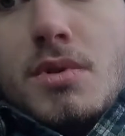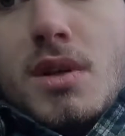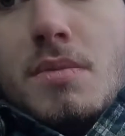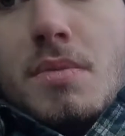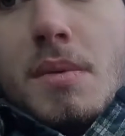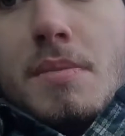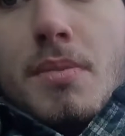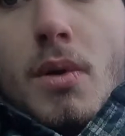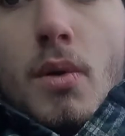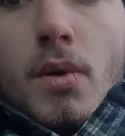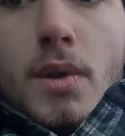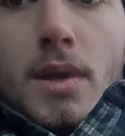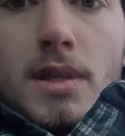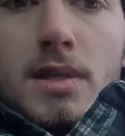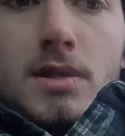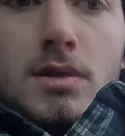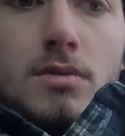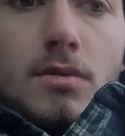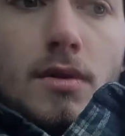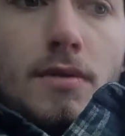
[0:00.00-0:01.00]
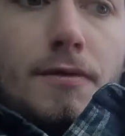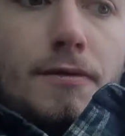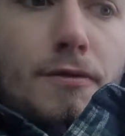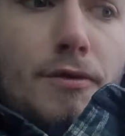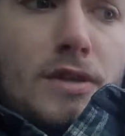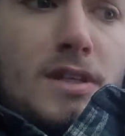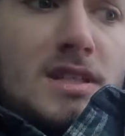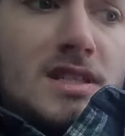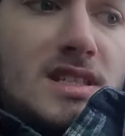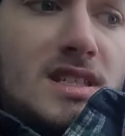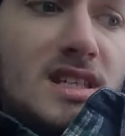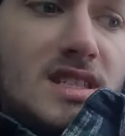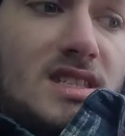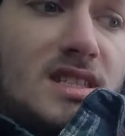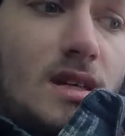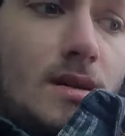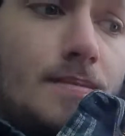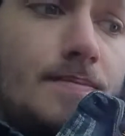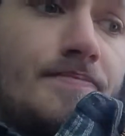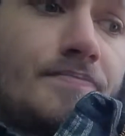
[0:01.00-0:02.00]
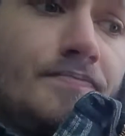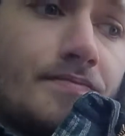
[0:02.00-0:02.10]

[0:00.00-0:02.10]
been born into a free system,